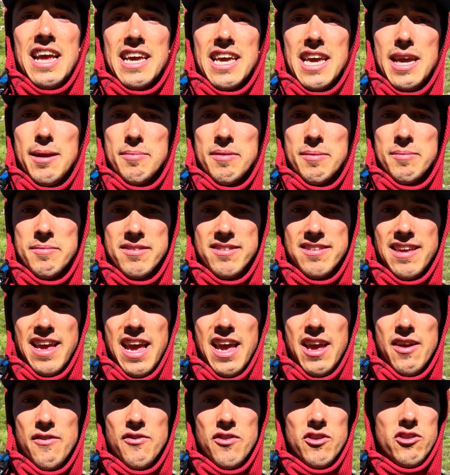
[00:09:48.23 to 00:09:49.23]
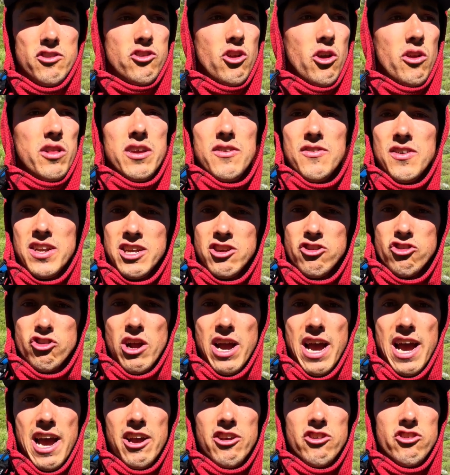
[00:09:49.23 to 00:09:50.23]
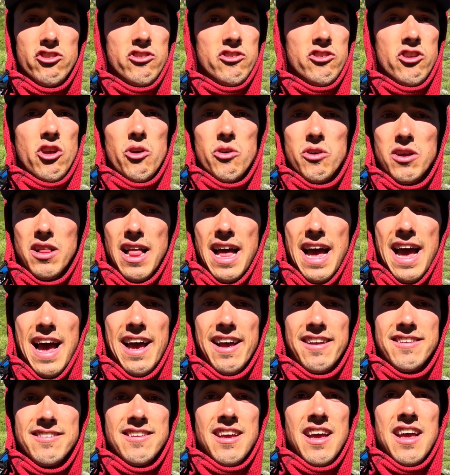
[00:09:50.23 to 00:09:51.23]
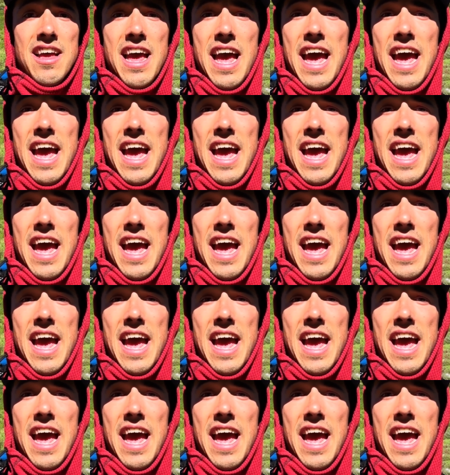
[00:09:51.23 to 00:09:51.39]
keep them safe. Don't leave any trash, no glass,